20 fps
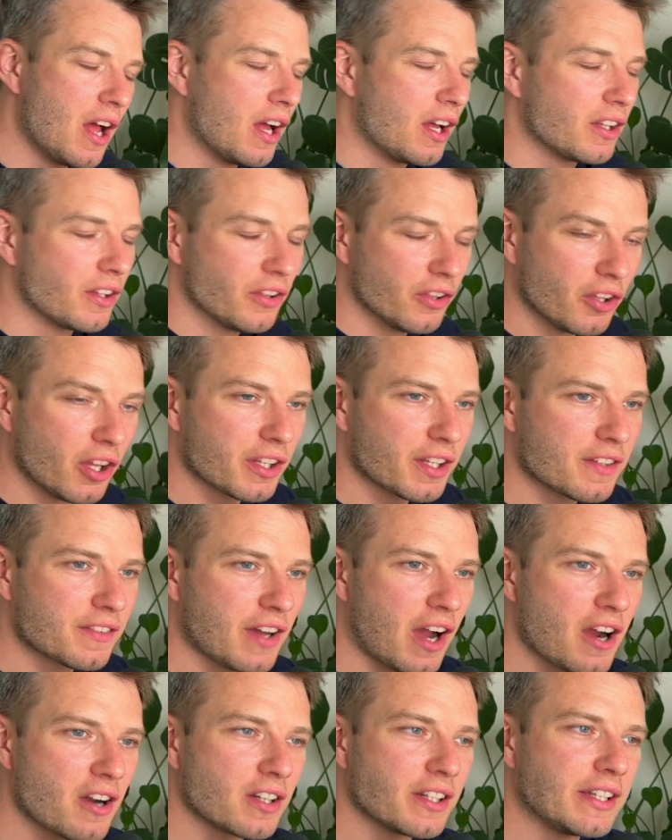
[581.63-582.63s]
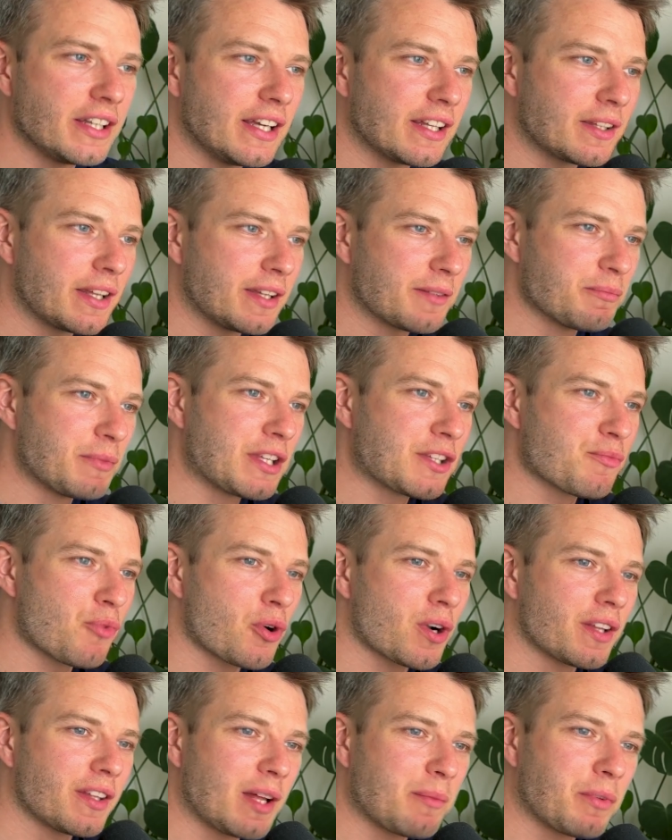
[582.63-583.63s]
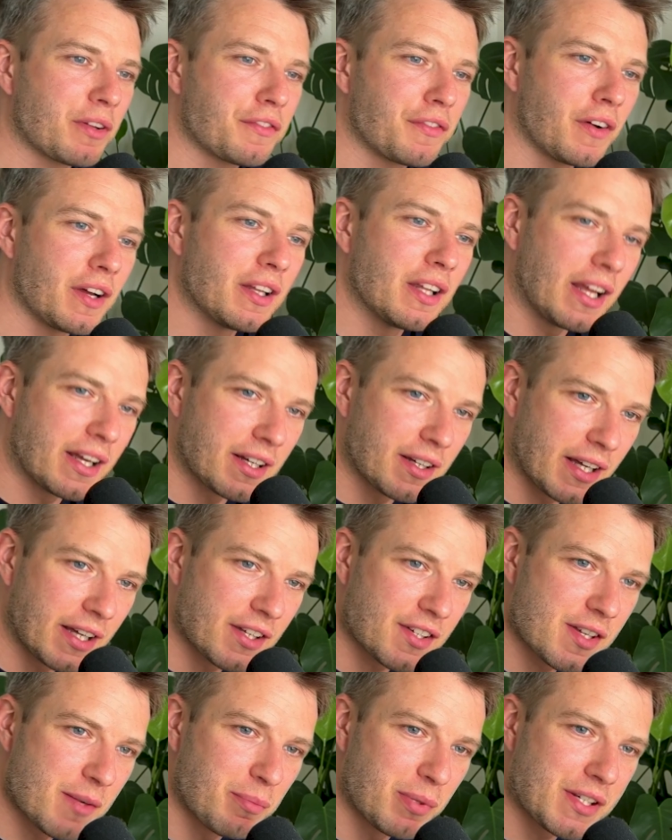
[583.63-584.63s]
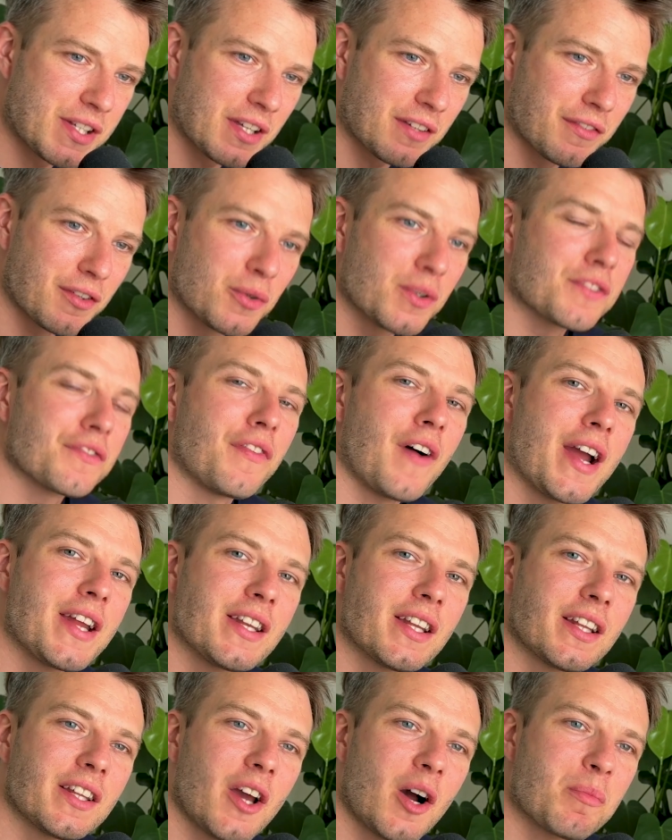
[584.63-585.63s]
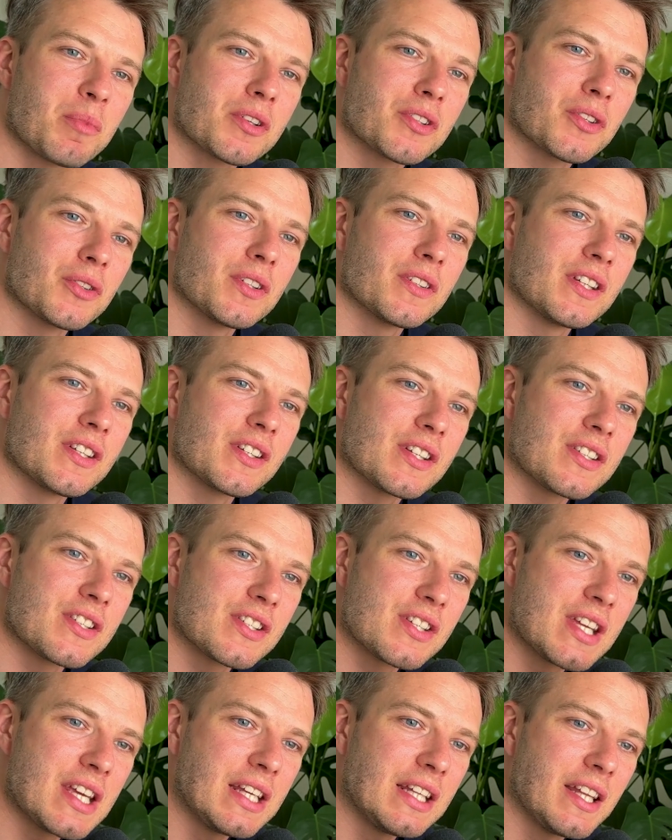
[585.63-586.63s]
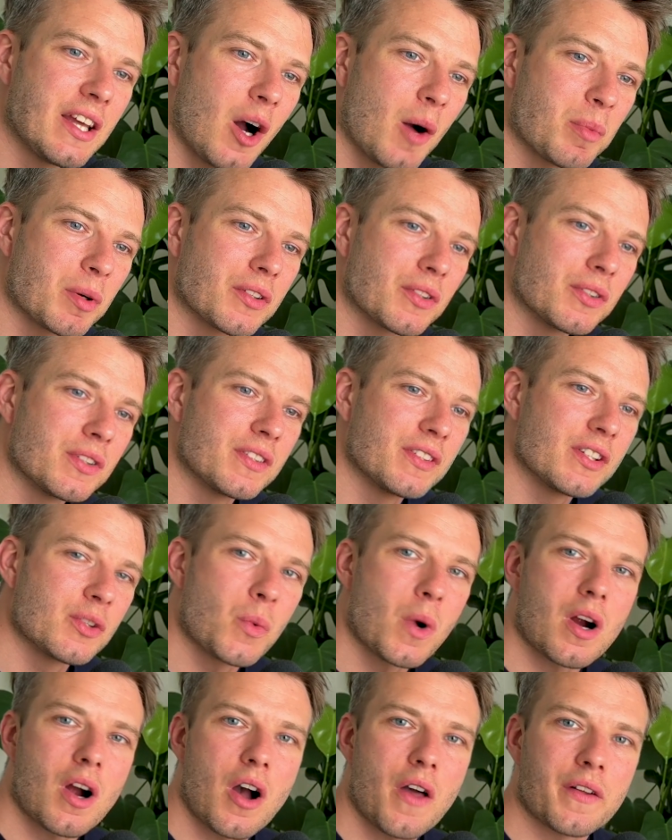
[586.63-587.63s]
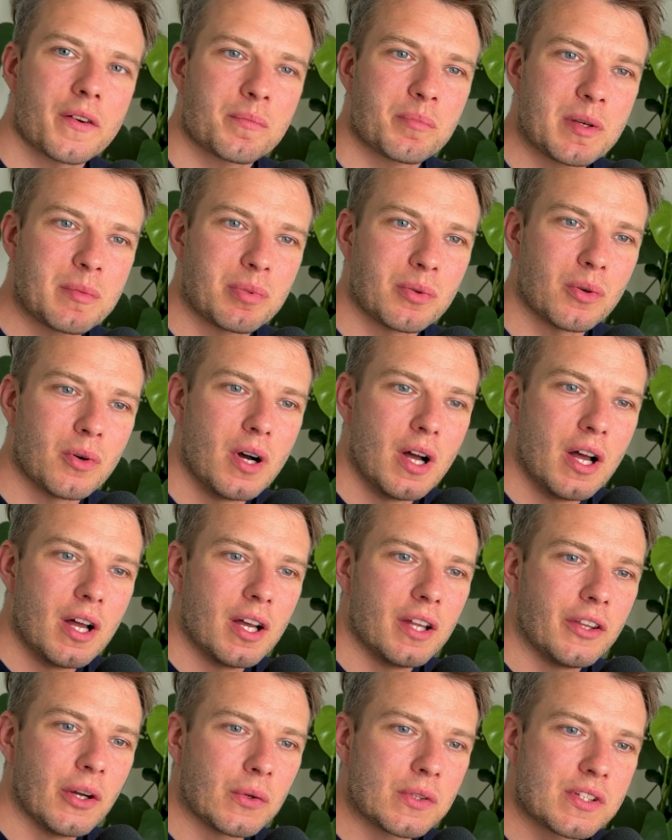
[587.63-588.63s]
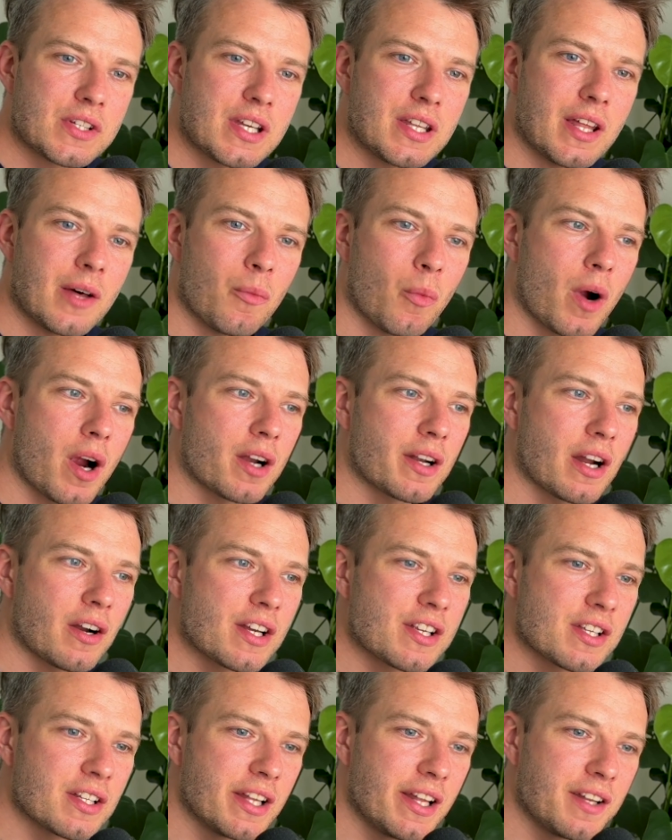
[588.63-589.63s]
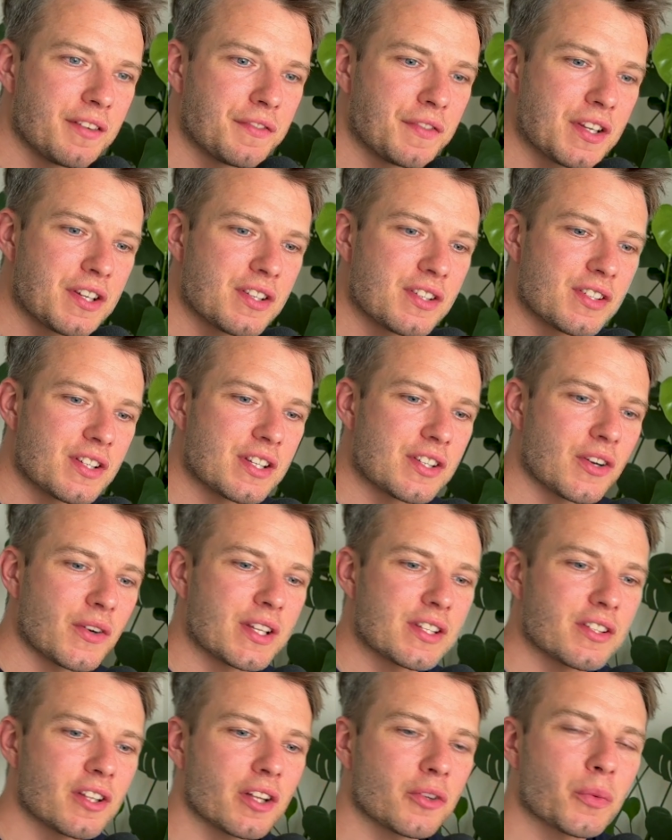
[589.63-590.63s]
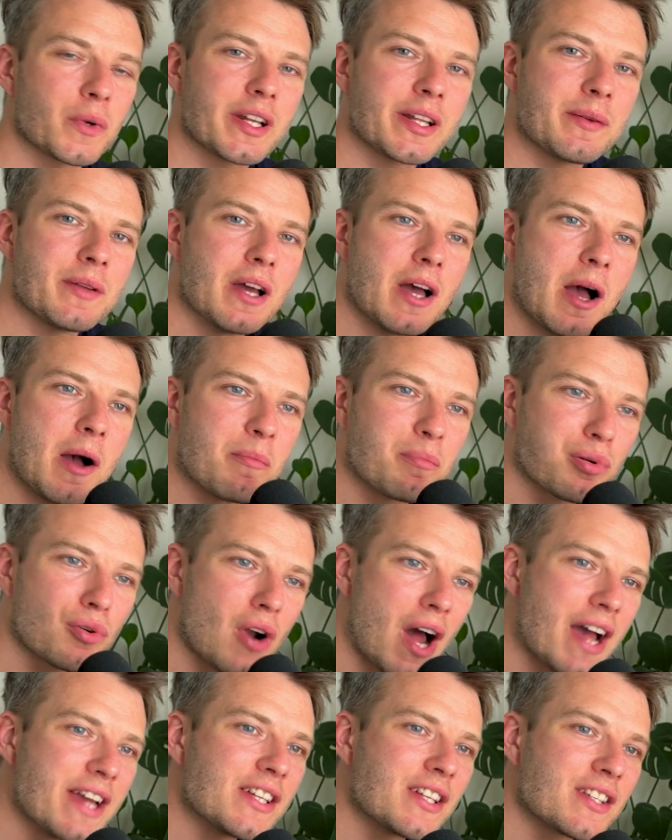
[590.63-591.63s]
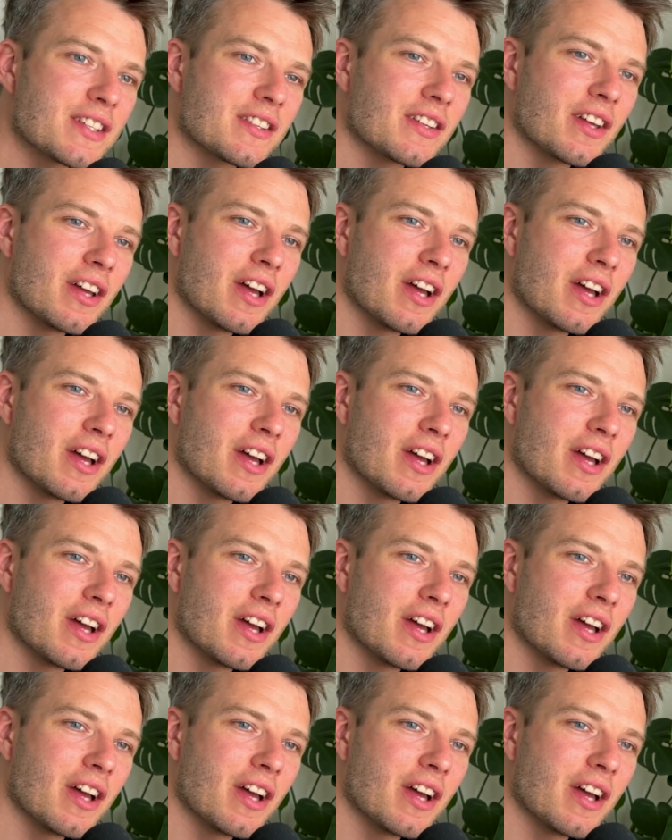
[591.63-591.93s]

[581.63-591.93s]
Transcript: not entirely. It means more than that. But like a simplistic view is finding the opportunities and seeing the opportunities where other people don't see them, where there is an inefficiency. So it's not really priced